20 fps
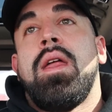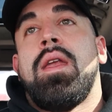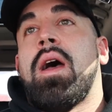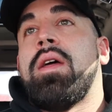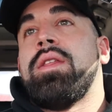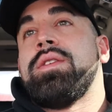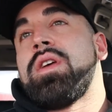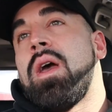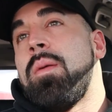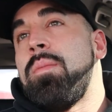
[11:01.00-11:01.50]

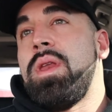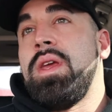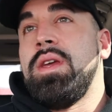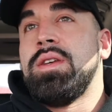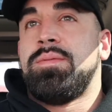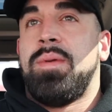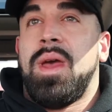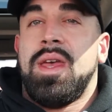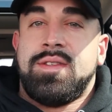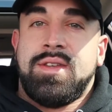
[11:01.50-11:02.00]
Now this company
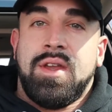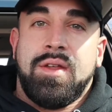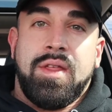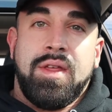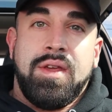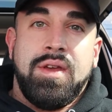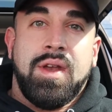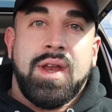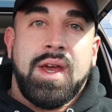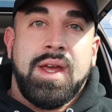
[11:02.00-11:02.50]
is based out of
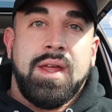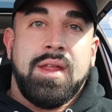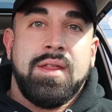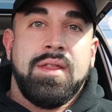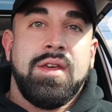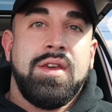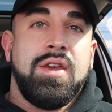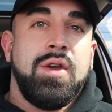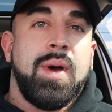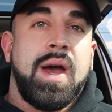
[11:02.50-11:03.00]

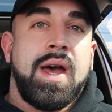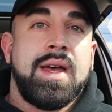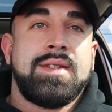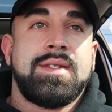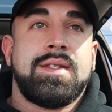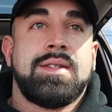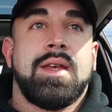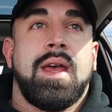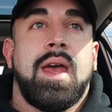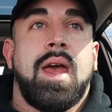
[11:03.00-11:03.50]
the
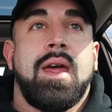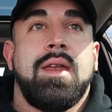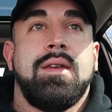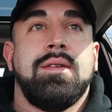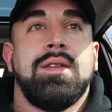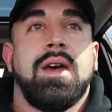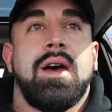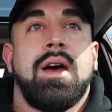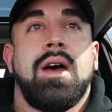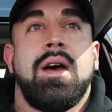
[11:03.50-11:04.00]
US,
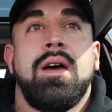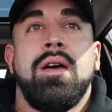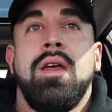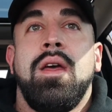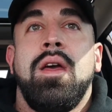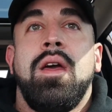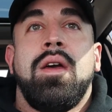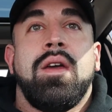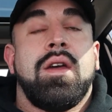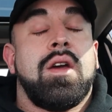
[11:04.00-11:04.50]
and got
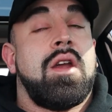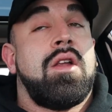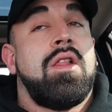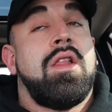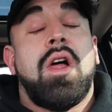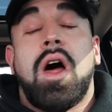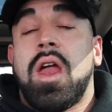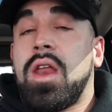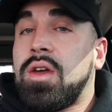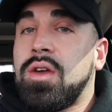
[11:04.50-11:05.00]
a
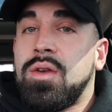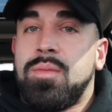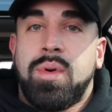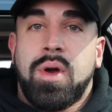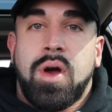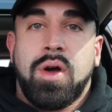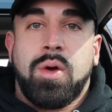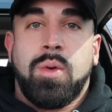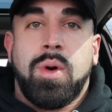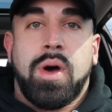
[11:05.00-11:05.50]
lot of good
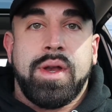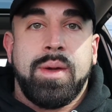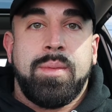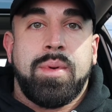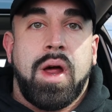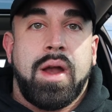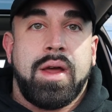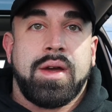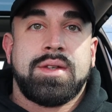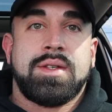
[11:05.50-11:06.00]
quality
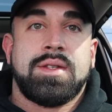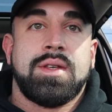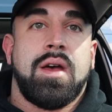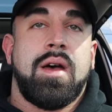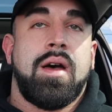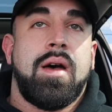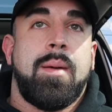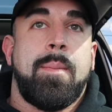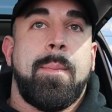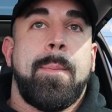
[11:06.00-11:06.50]
products.
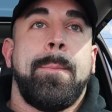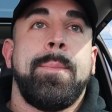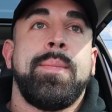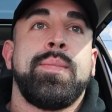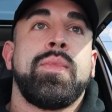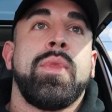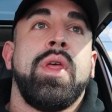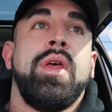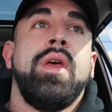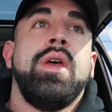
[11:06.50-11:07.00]

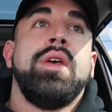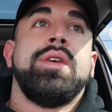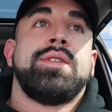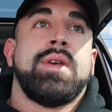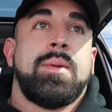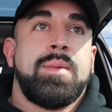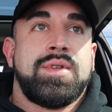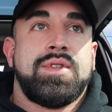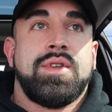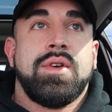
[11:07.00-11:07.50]

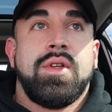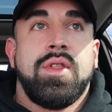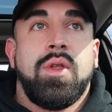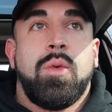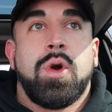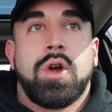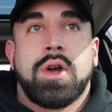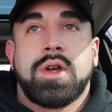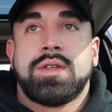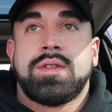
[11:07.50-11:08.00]
Some are still in
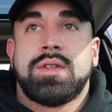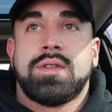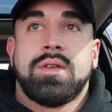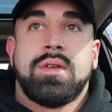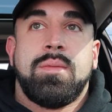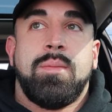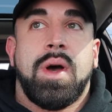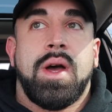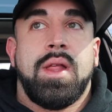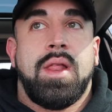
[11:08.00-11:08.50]
the
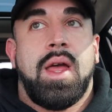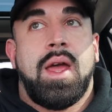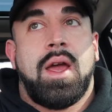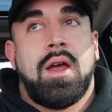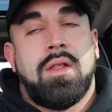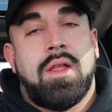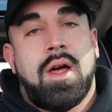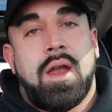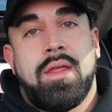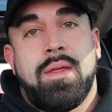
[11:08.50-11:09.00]
works, but
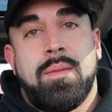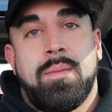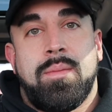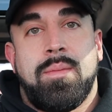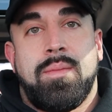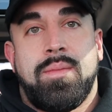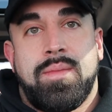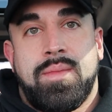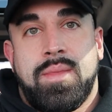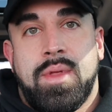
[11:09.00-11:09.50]
like a lot of
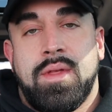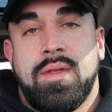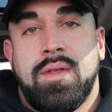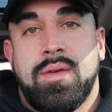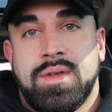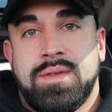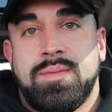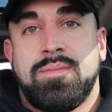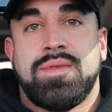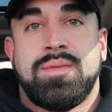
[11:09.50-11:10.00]
them,
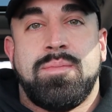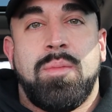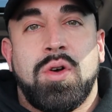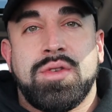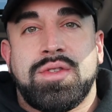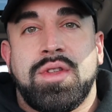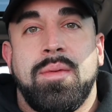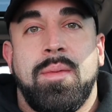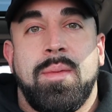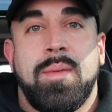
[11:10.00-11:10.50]

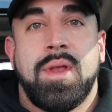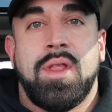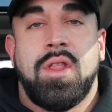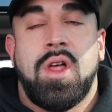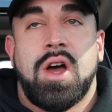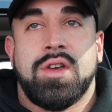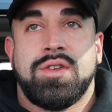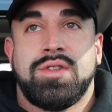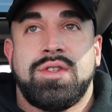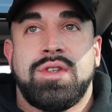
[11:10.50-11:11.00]
most of them have been
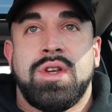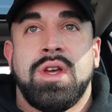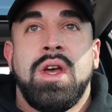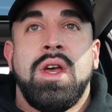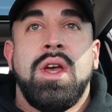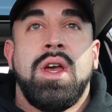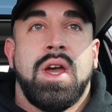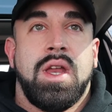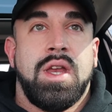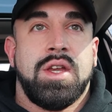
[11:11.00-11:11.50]
launched
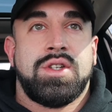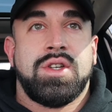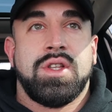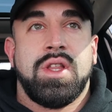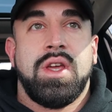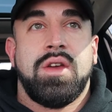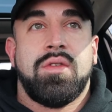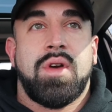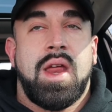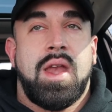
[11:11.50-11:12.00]

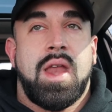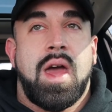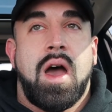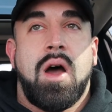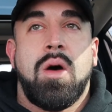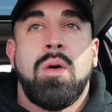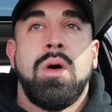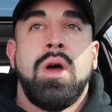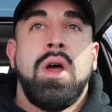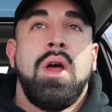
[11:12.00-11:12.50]
initially right
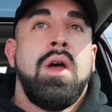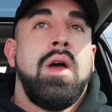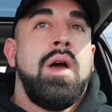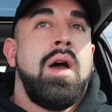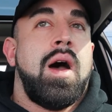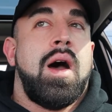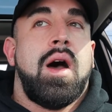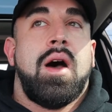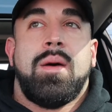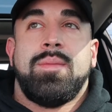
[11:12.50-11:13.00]
now.
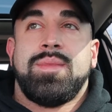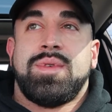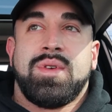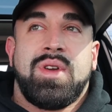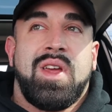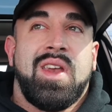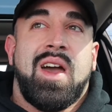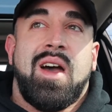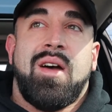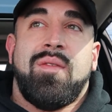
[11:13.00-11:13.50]
So
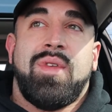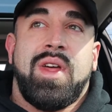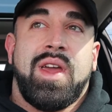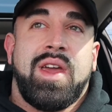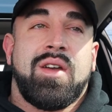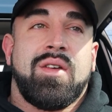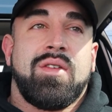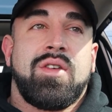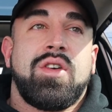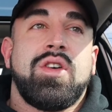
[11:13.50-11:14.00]
you're gonna have
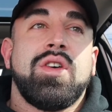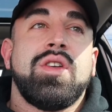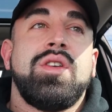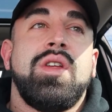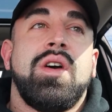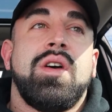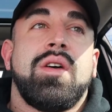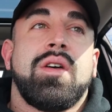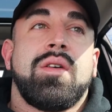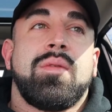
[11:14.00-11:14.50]
like
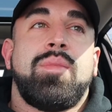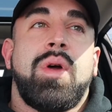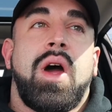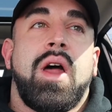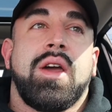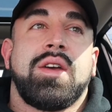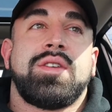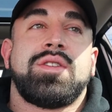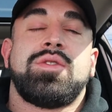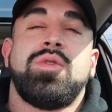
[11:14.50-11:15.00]
good
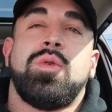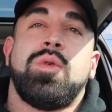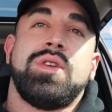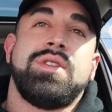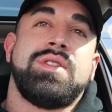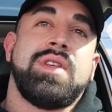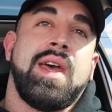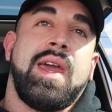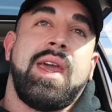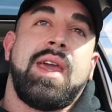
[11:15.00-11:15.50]
products
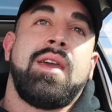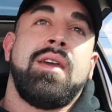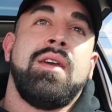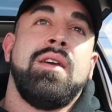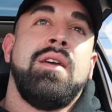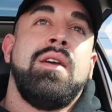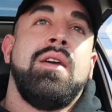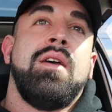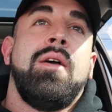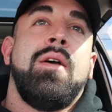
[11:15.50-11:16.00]
towards like